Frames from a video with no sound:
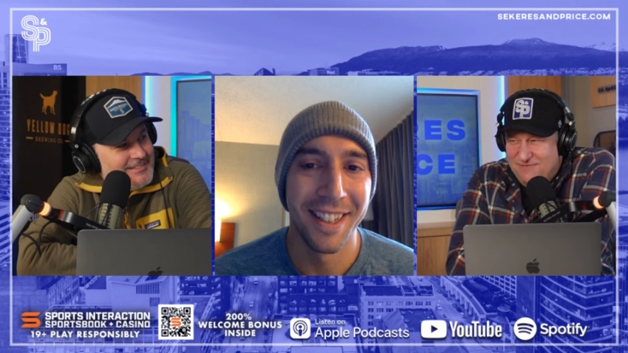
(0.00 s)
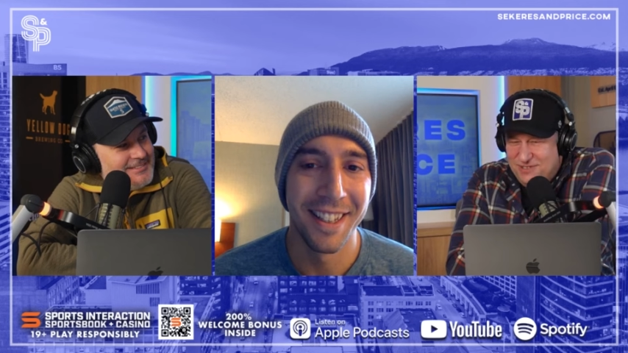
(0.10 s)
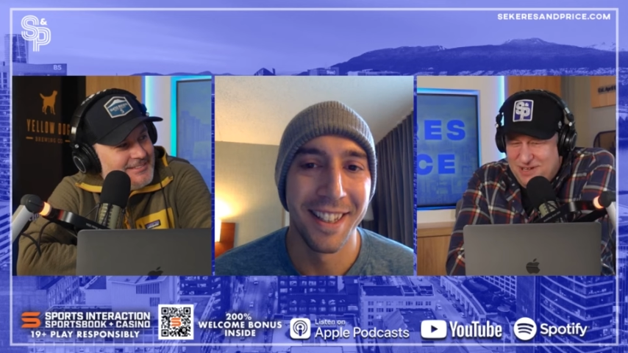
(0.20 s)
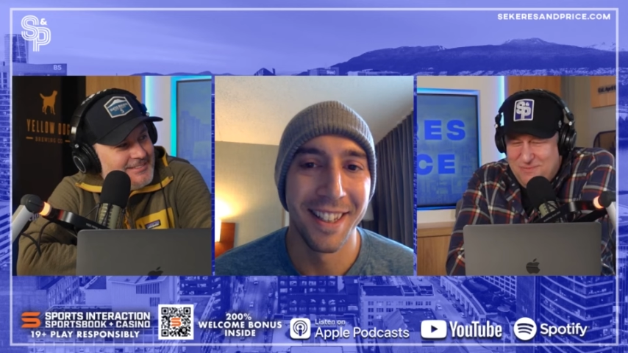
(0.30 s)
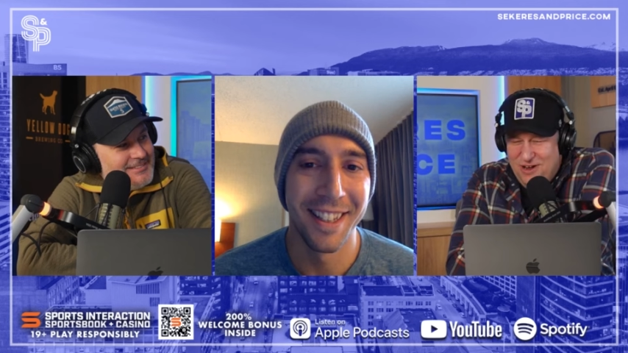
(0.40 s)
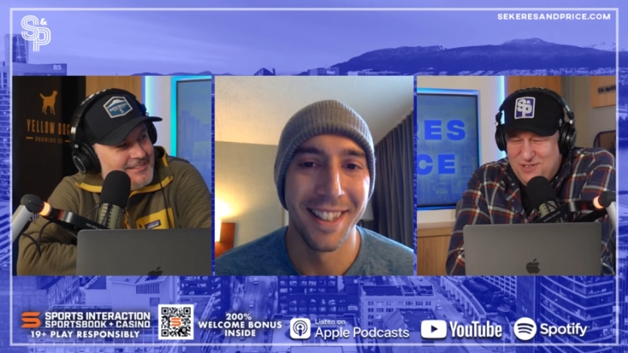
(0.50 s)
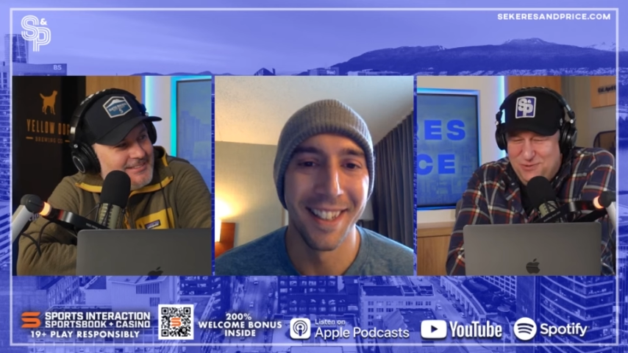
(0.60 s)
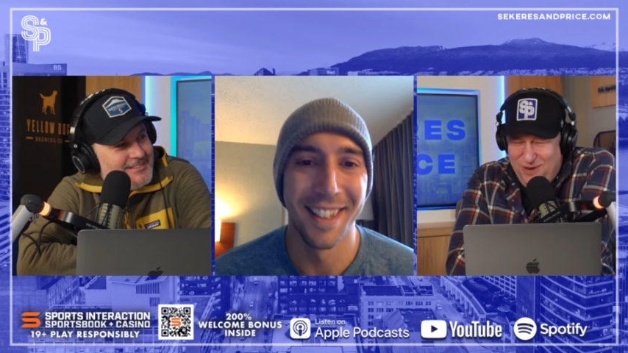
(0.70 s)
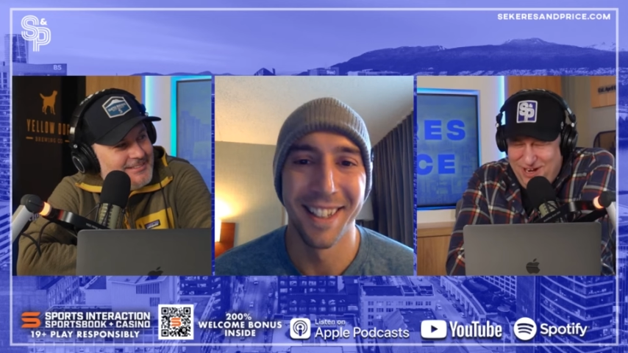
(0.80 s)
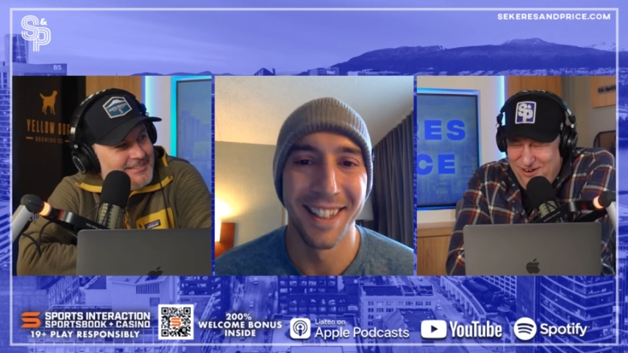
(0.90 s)
Speaker 1: them on
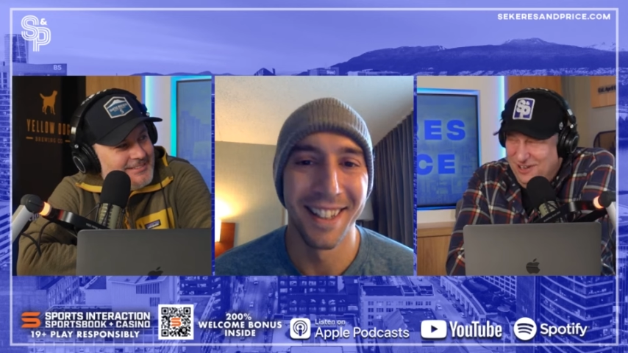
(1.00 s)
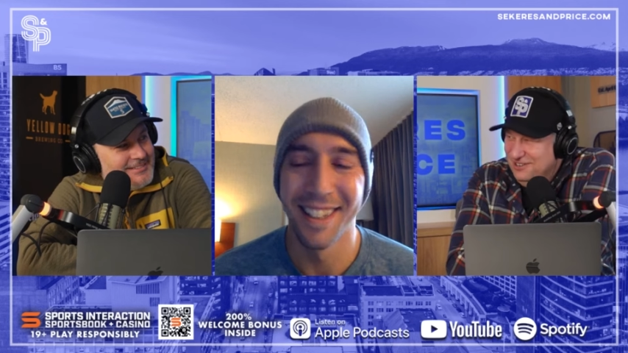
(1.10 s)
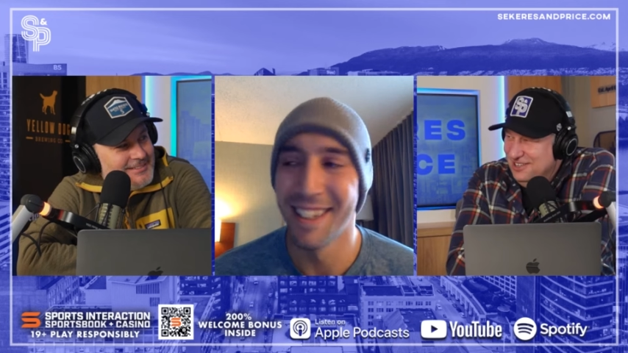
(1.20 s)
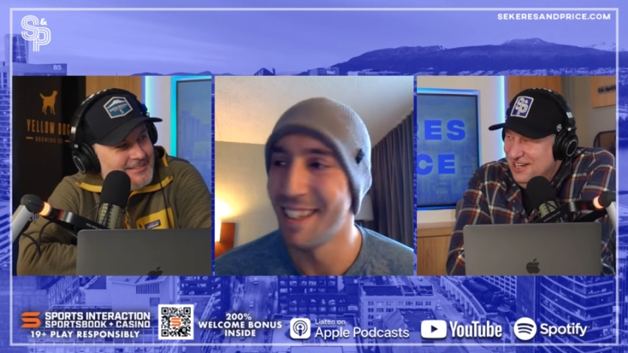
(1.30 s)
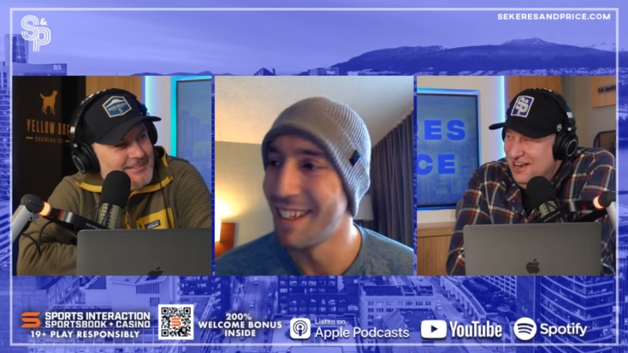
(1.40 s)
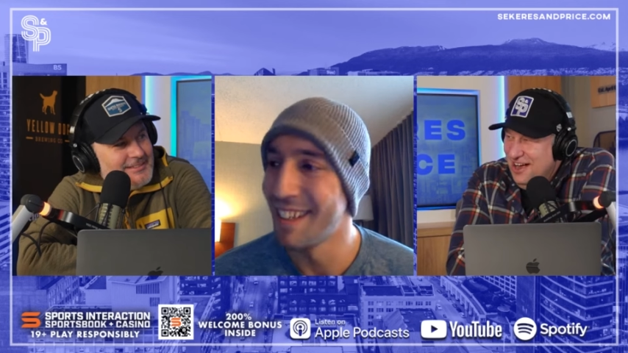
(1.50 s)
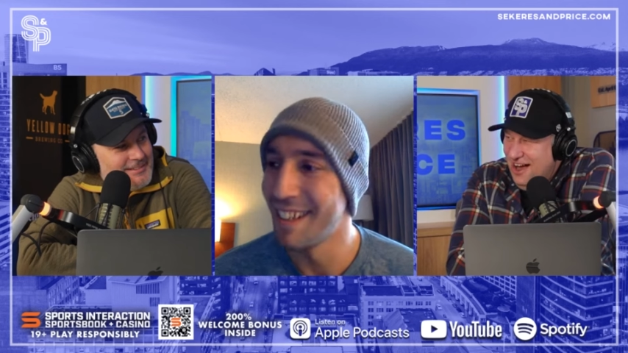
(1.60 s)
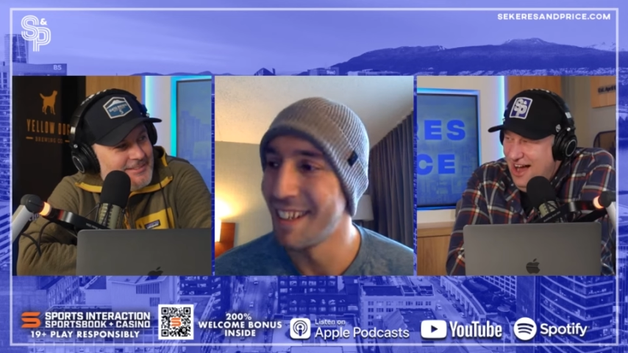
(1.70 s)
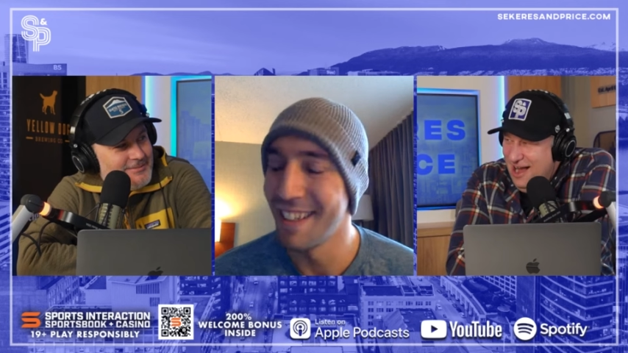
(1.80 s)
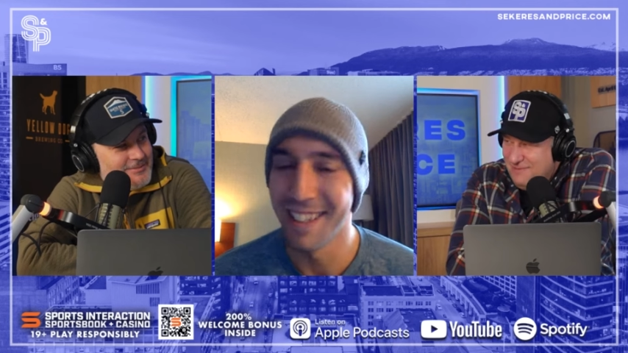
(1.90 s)
Twitter.
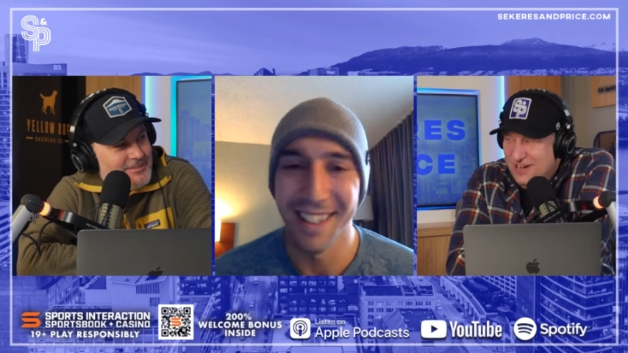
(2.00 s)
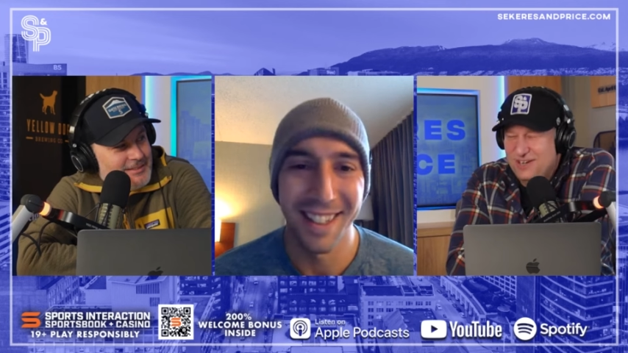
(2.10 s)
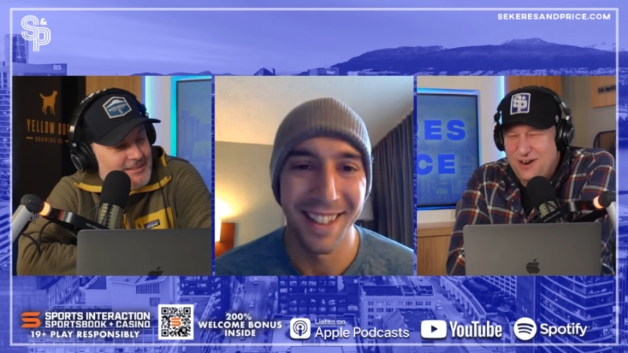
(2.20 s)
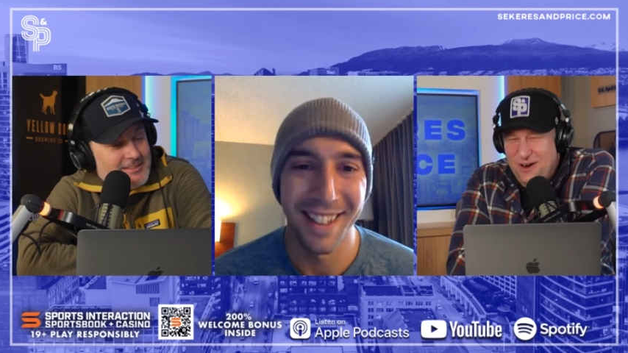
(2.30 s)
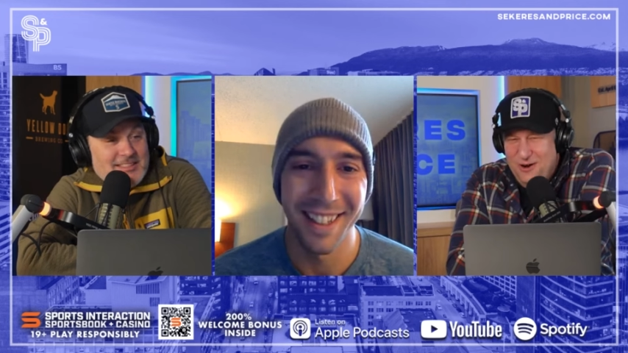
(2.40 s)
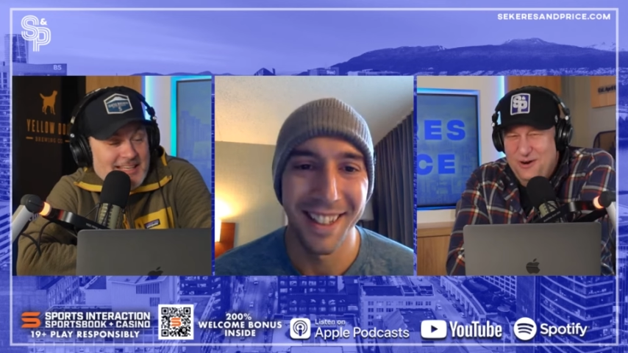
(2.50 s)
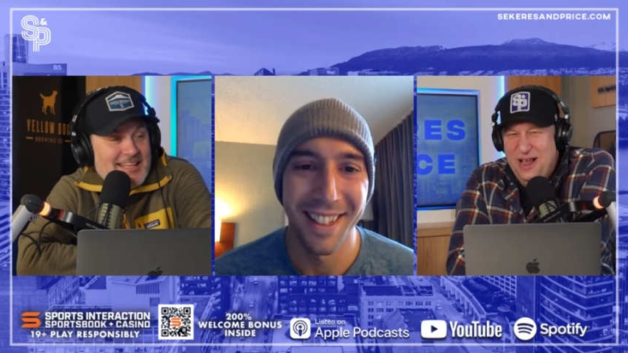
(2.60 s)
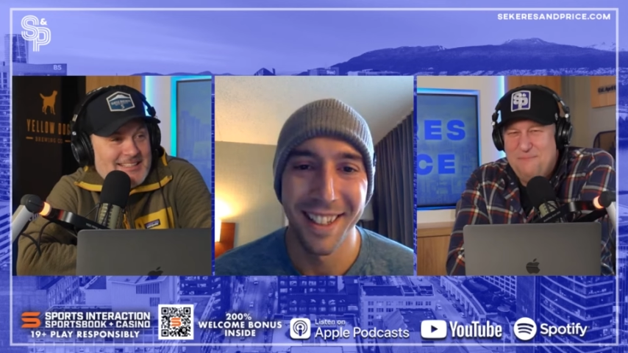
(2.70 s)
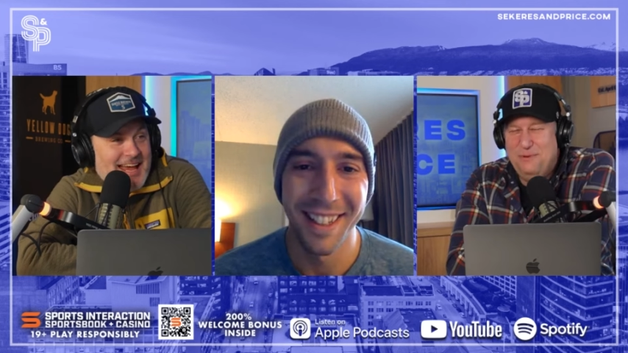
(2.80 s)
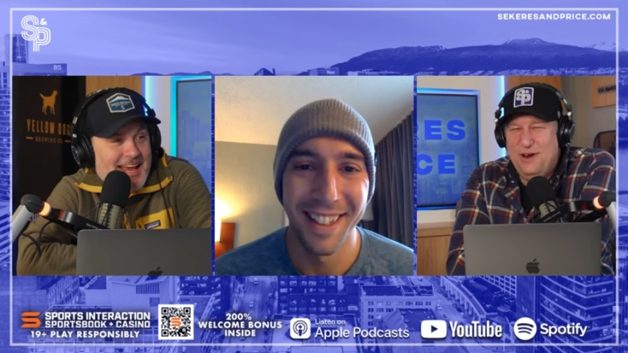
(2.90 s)
I'm going to go sneak
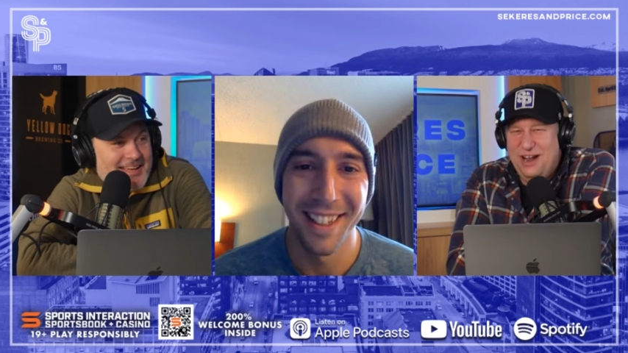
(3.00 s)
attack. put out